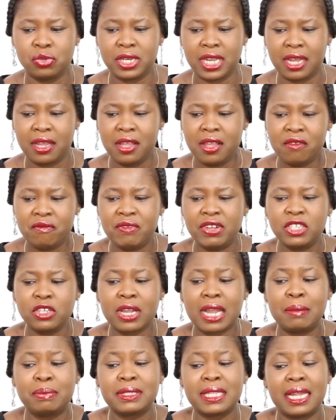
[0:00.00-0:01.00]
that venture
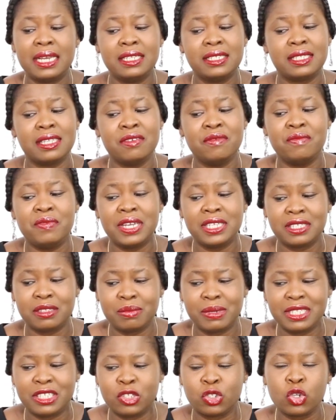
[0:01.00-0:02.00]
capitalist
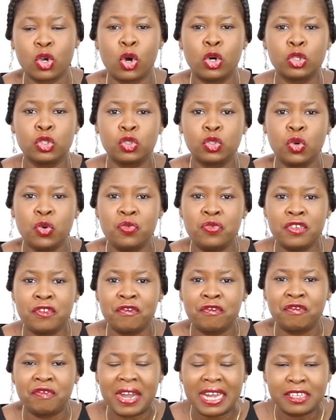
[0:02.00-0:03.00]
investment is also
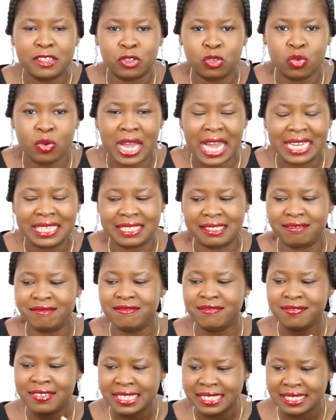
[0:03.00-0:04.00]
referred to as
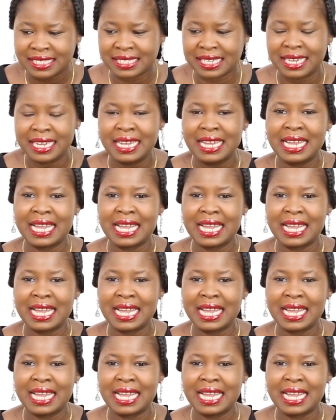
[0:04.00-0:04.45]
risk